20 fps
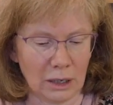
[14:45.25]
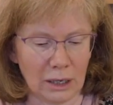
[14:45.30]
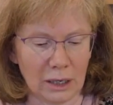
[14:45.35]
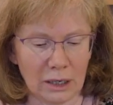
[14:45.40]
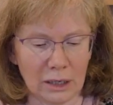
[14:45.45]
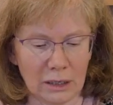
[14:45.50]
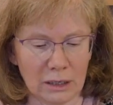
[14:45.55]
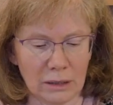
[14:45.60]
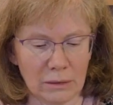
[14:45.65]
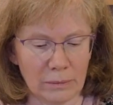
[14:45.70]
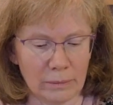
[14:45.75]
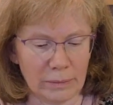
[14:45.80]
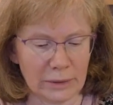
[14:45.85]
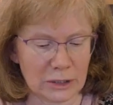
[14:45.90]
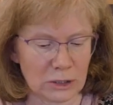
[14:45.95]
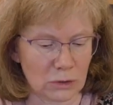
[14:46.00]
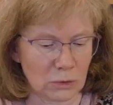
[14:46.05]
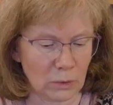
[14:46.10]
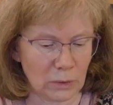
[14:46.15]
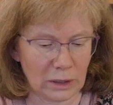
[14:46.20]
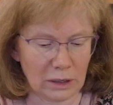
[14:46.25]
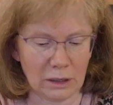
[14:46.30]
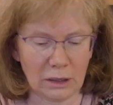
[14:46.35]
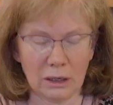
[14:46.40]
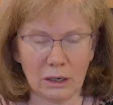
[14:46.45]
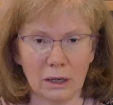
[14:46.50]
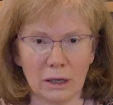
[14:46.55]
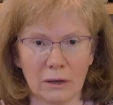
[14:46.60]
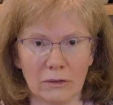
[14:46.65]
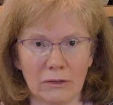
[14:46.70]
in
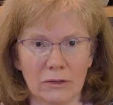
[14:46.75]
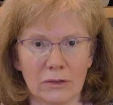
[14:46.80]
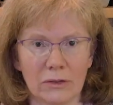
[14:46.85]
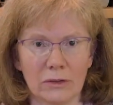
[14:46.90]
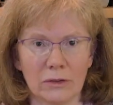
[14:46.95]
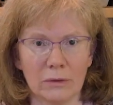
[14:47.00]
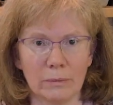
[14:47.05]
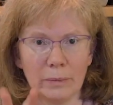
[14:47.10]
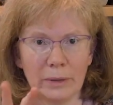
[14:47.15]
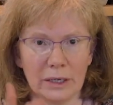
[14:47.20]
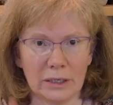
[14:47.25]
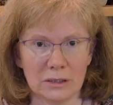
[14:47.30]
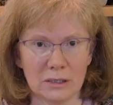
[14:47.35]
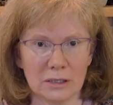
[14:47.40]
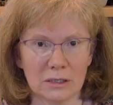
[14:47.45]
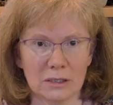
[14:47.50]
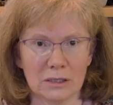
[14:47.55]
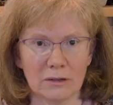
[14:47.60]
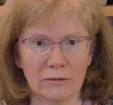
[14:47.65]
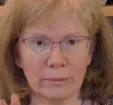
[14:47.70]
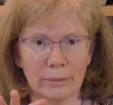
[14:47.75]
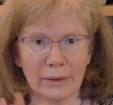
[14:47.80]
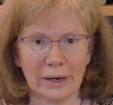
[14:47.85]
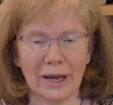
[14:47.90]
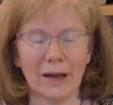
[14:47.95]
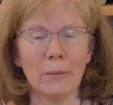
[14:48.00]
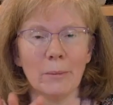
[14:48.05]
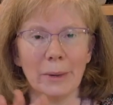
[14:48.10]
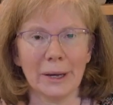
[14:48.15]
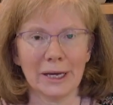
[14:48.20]
between the pieces of
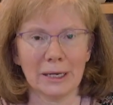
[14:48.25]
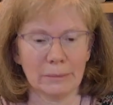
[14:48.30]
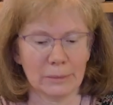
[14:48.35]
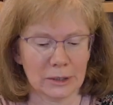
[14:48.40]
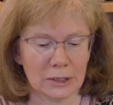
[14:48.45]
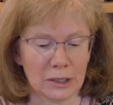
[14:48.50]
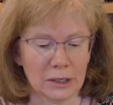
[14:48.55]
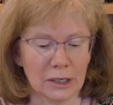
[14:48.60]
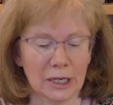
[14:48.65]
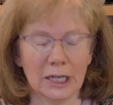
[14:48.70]
brown paper,